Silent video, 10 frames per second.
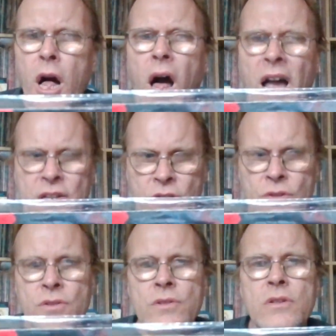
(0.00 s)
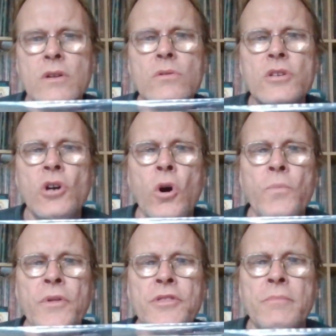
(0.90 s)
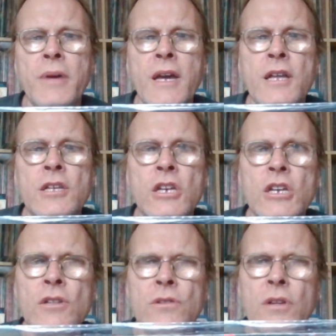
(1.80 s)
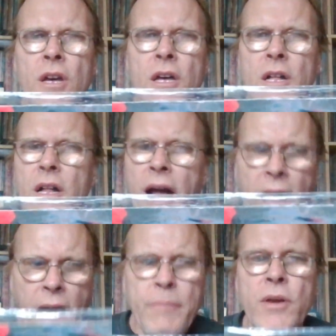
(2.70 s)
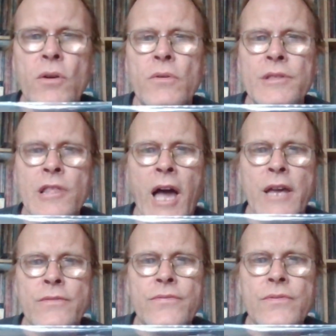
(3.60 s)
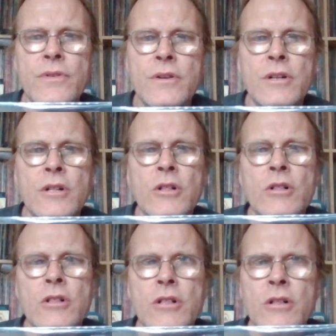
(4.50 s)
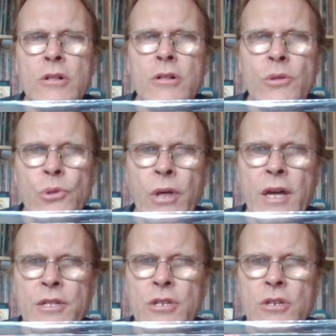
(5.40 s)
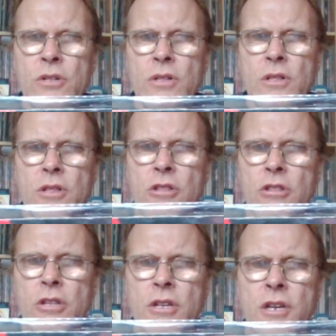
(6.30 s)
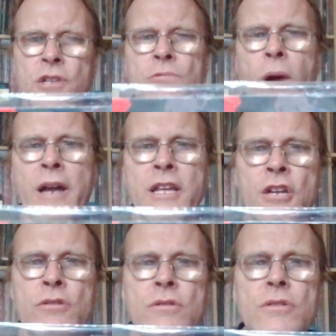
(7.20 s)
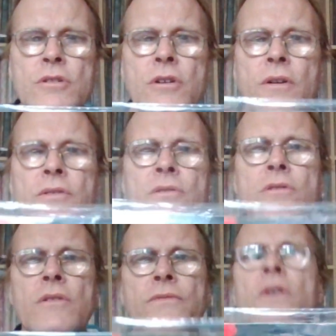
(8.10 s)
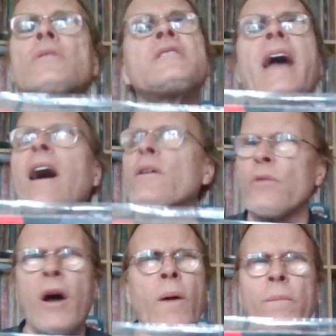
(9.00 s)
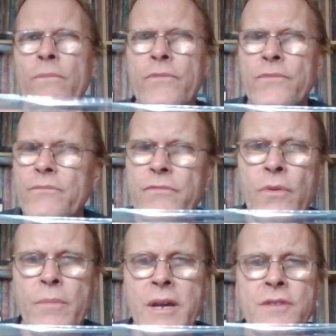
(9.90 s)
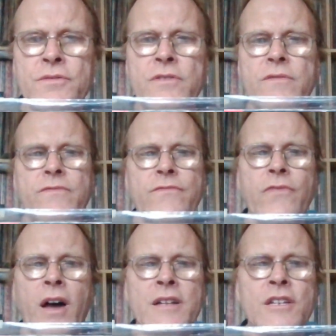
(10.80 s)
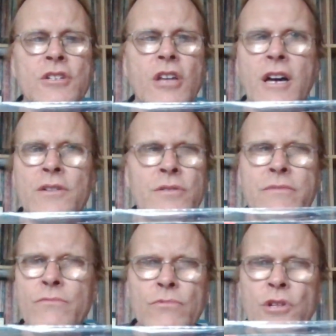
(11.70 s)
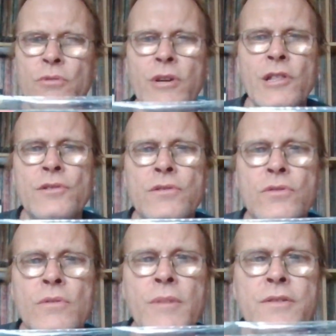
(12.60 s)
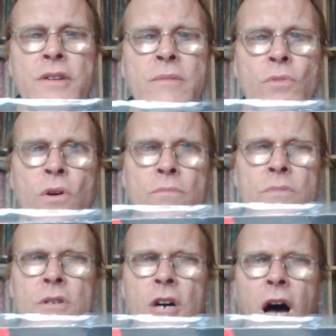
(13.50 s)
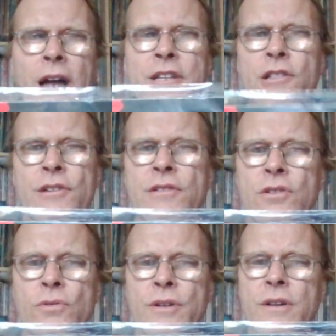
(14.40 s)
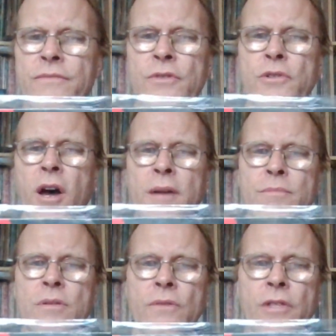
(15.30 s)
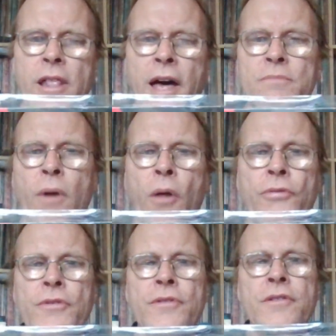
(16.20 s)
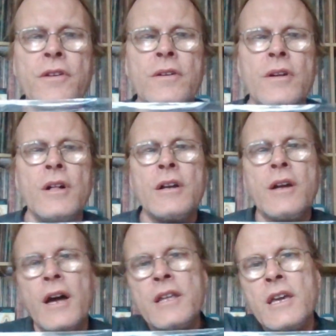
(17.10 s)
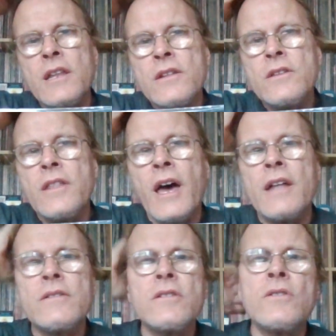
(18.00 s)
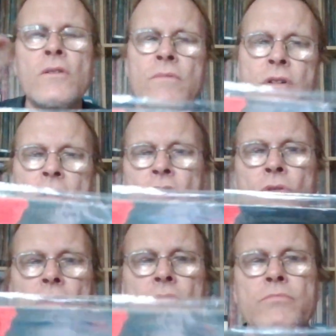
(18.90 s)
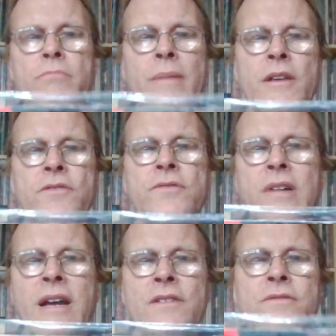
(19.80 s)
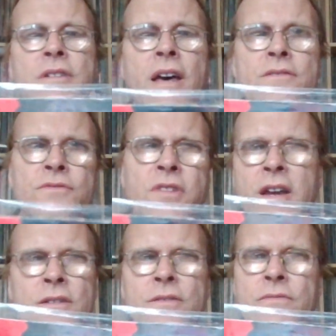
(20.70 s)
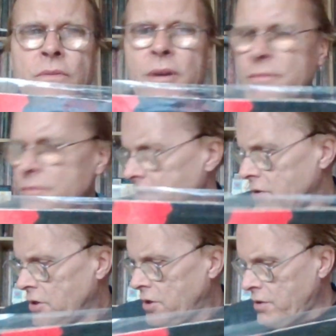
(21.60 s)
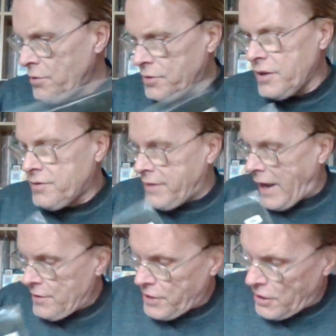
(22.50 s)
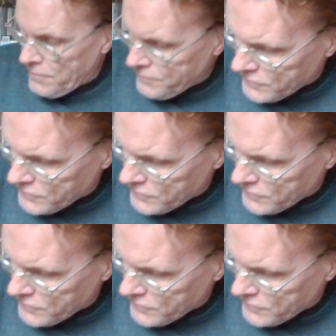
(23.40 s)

I sincerely hope that the man is happier in life than his writings. This is a very downer album for me. I just find it, I don't even really want to listen to it much anymore. I did listen to it a few times over the last month just to kind of get into that, you know. Maybe it's changed. It hasn't changed for me. So it's down there.